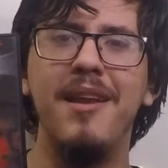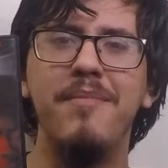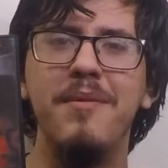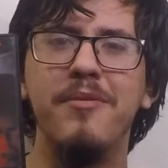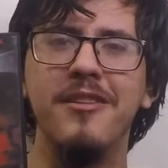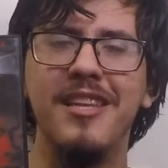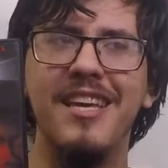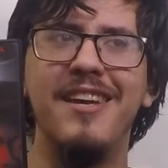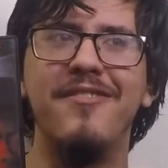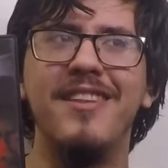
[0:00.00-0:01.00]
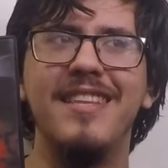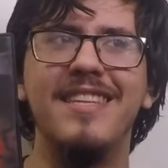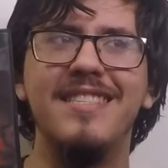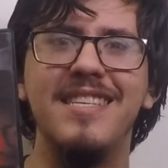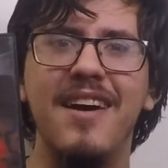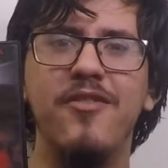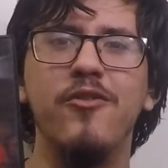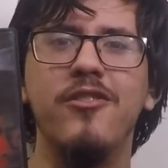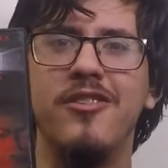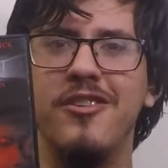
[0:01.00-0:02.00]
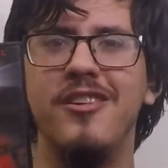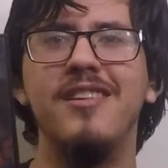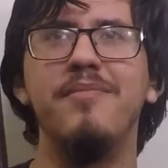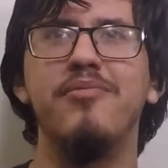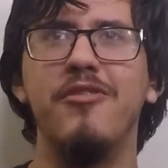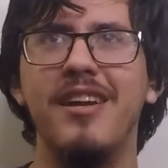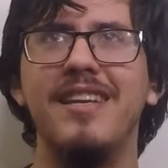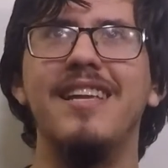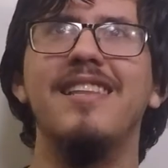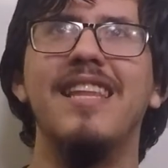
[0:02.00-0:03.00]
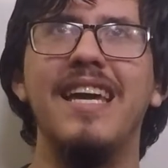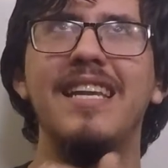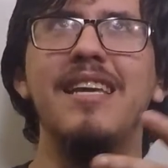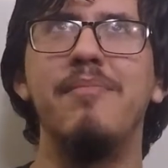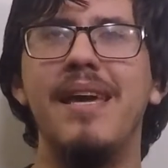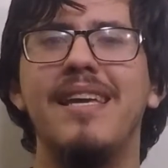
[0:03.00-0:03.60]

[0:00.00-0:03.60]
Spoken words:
made me believe that the devil could impregnate a lady,